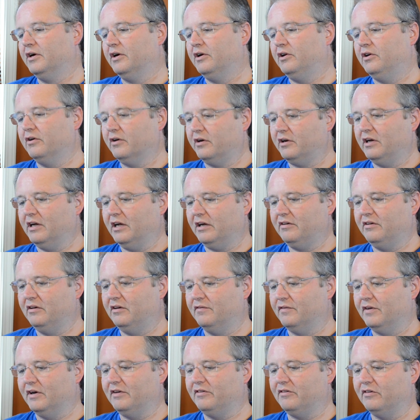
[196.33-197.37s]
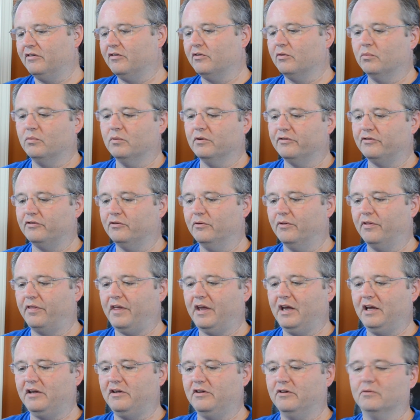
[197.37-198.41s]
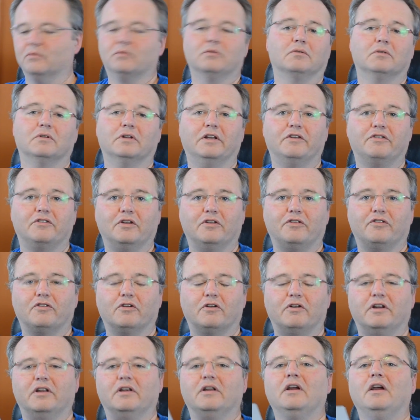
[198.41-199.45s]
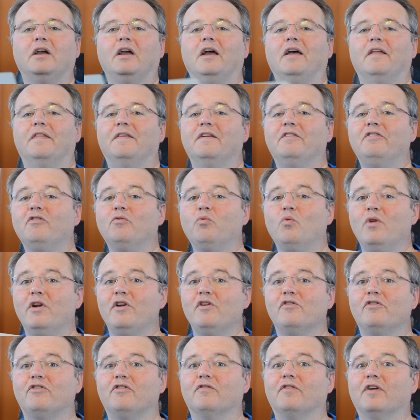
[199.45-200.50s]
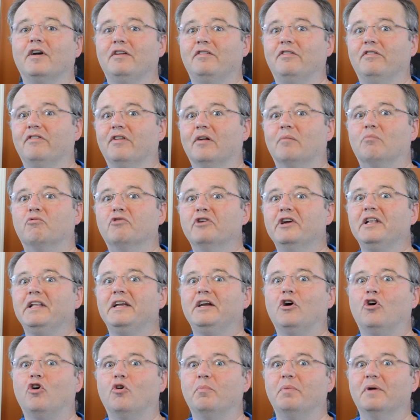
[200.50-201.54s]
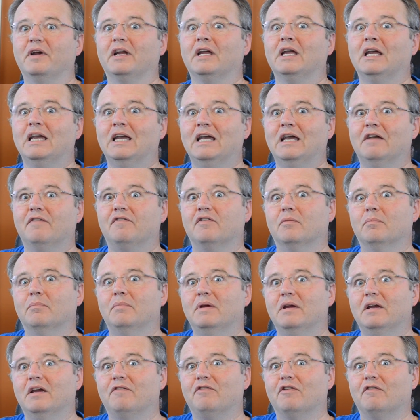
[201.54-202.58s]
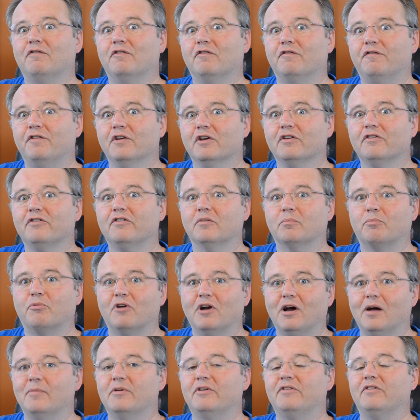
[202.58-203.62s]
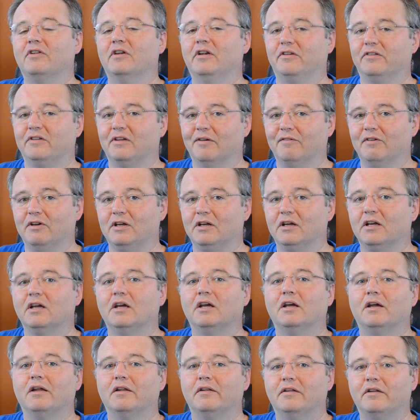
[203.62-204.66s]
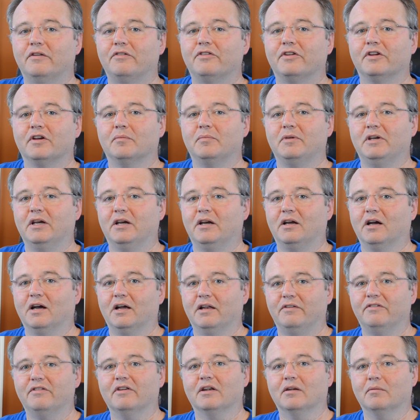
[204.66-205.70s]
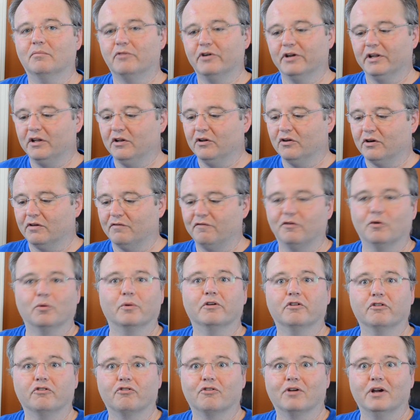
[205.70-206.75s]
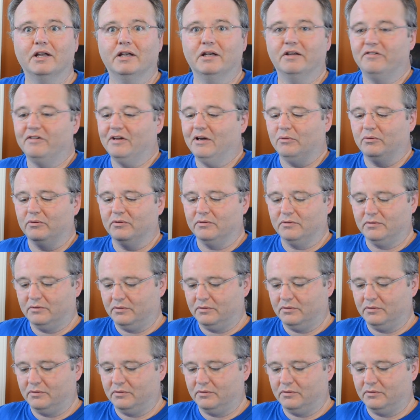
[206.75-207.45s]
Your connected devices will soon thank you. Let's get started. This is one of those devices I'm really hoping, if it fulfills the promise that it's giving, this thing will be a godsend. I'm really looking forward to trying this out.